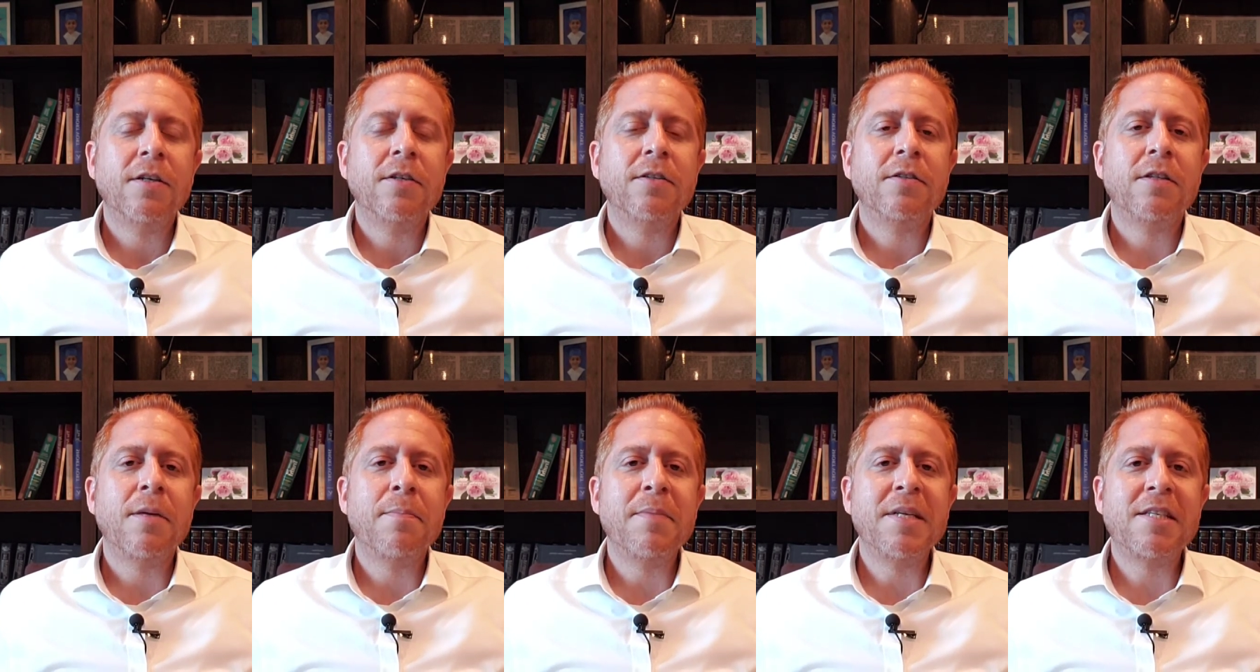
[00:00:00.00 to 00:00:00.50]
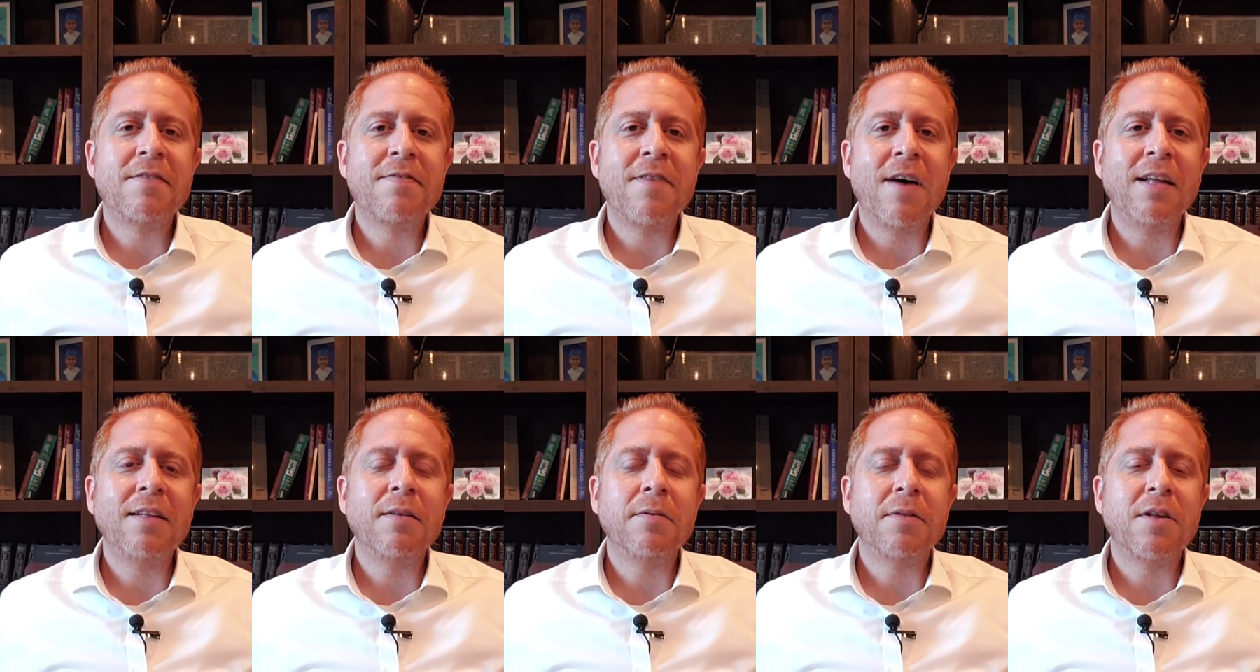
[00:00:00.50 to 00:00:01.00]
there's a
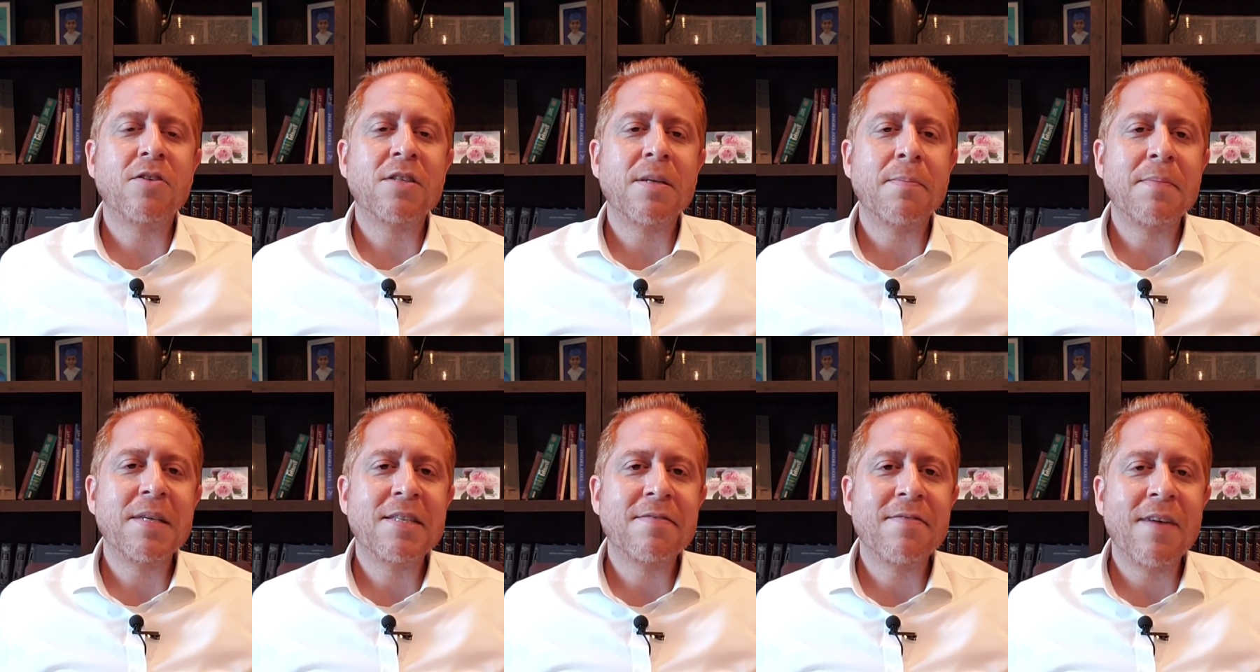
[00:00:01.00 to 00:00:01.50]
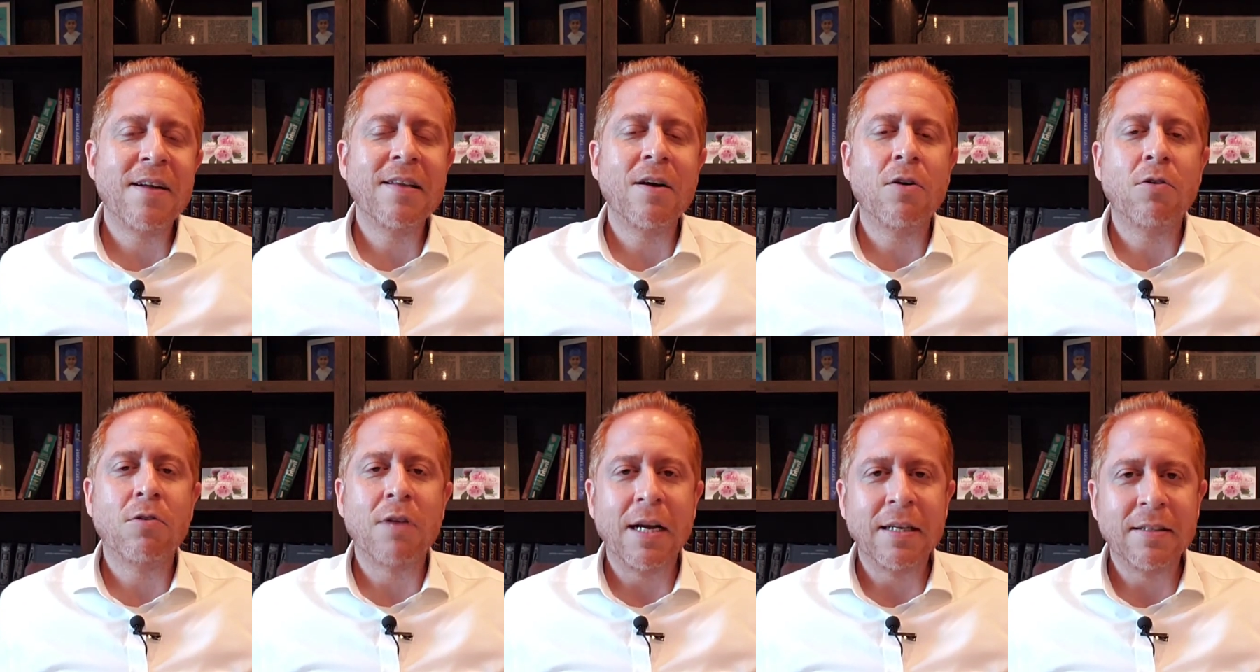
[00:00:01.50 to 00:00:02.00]
mitzvah de
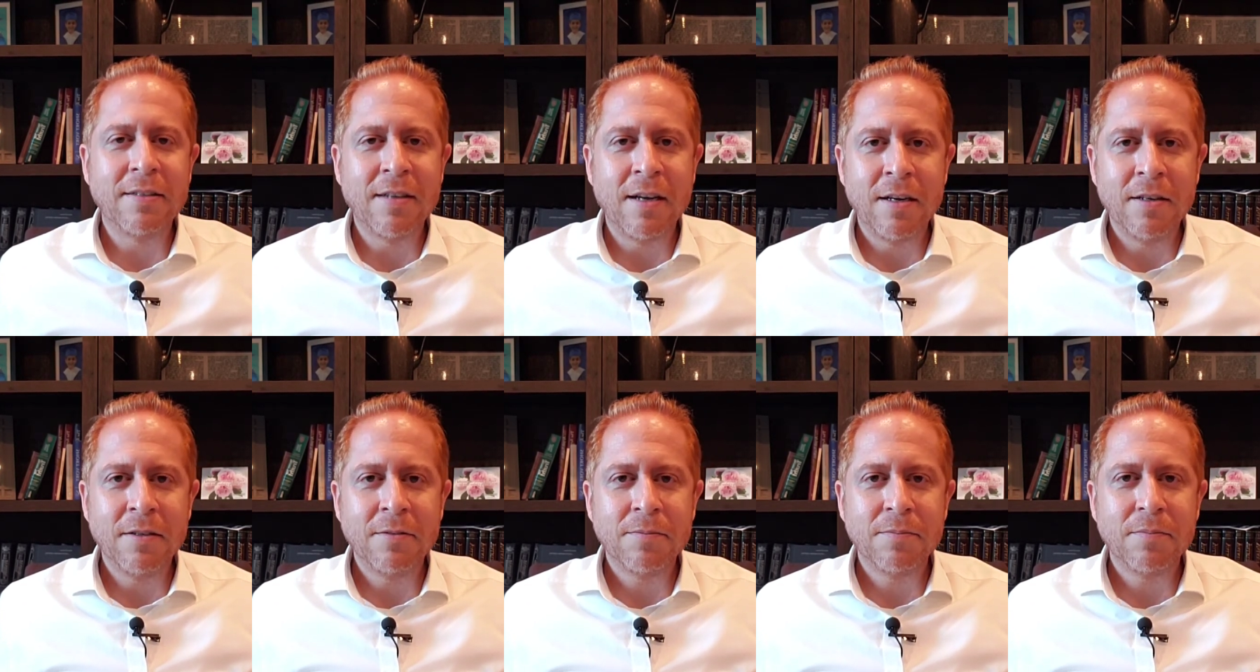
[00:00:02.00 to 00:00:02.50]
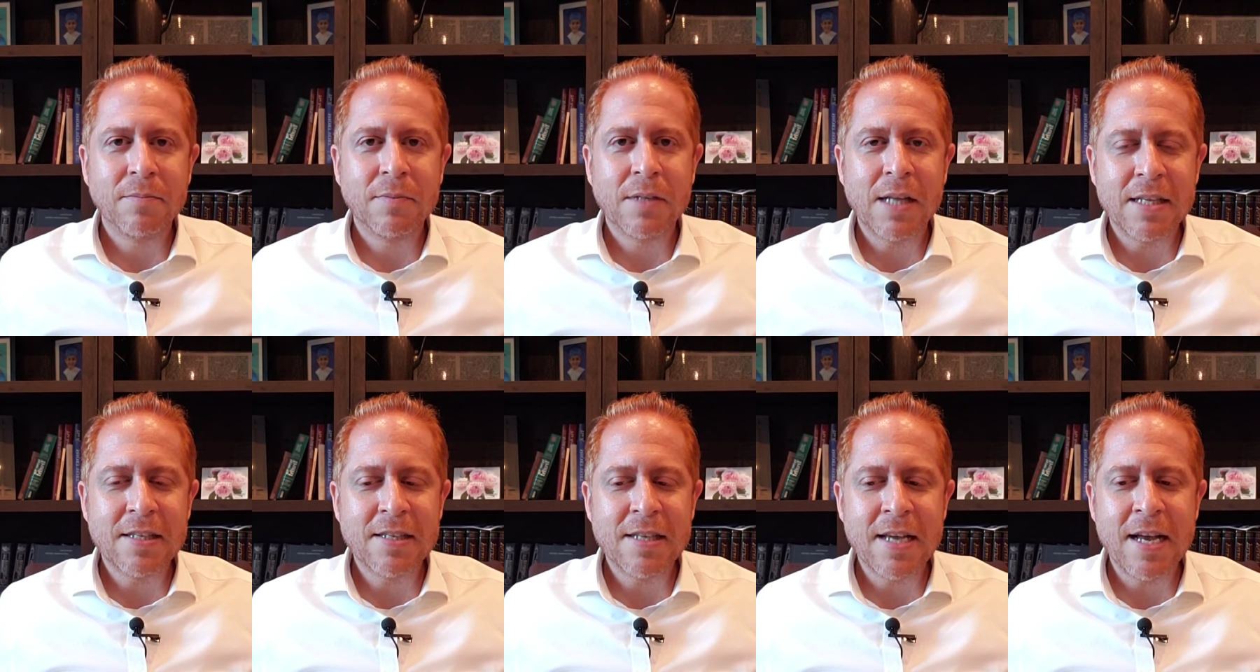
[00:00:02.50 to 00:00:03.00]
Oraita
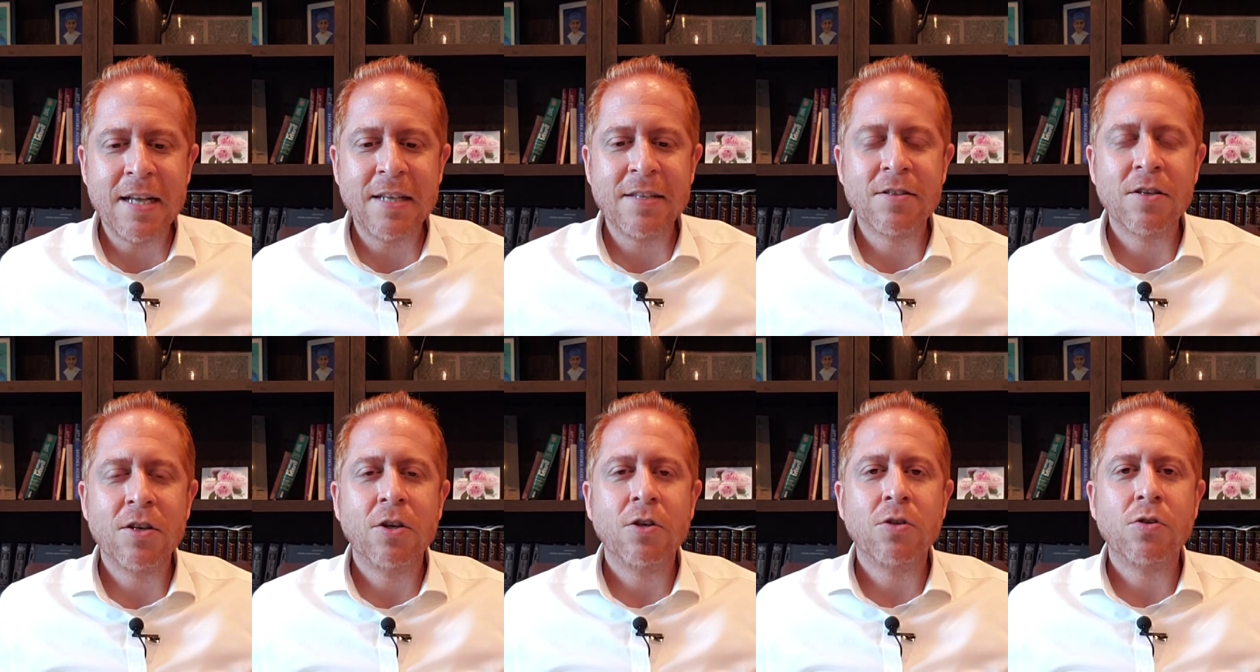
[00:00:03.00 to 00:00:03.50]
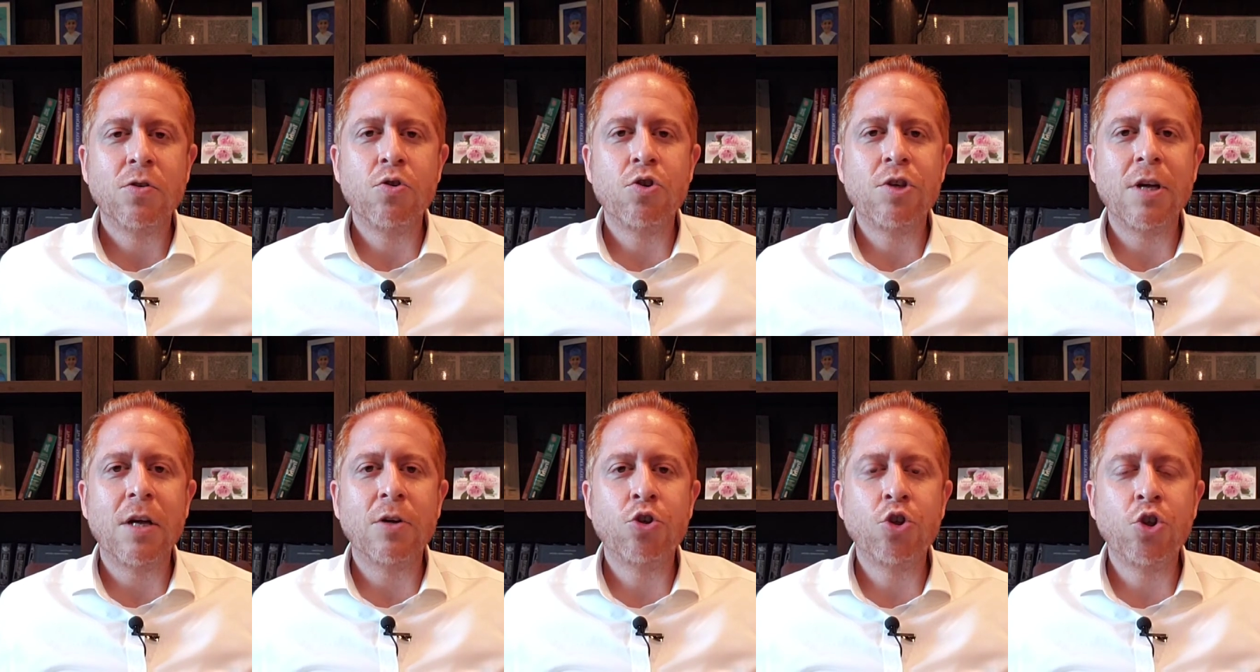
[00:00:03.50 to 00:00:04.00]
that says you
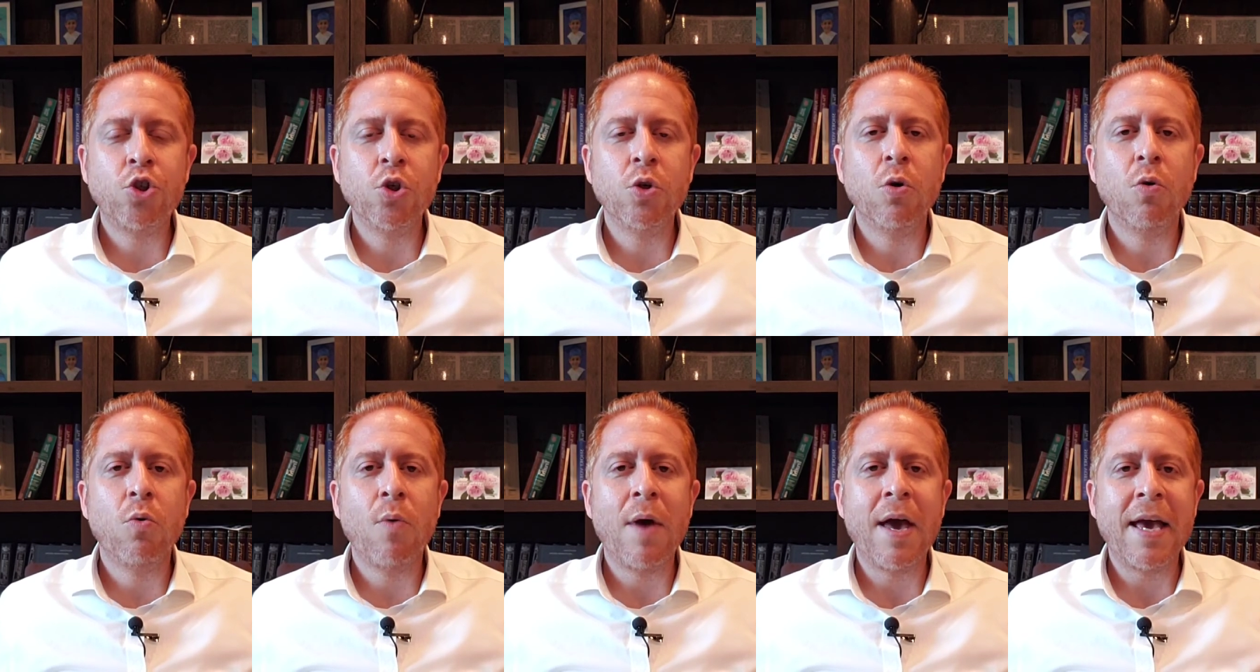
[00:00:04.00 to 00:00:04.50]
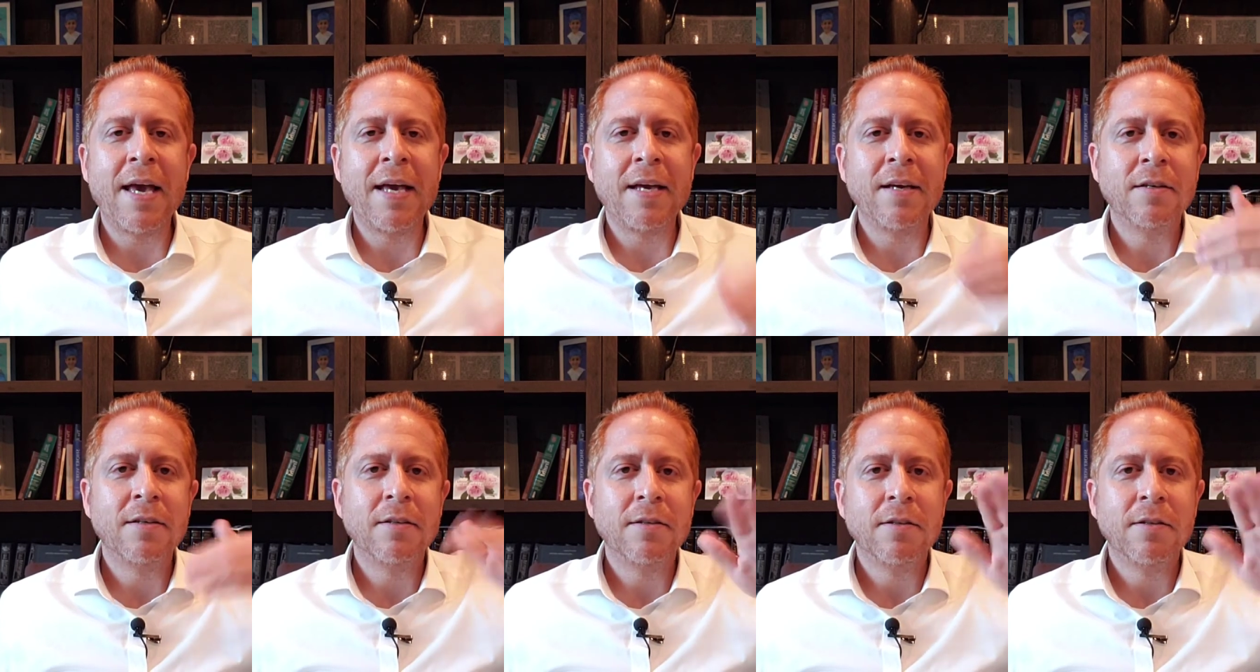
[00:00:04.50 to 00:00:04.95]
shall shoo away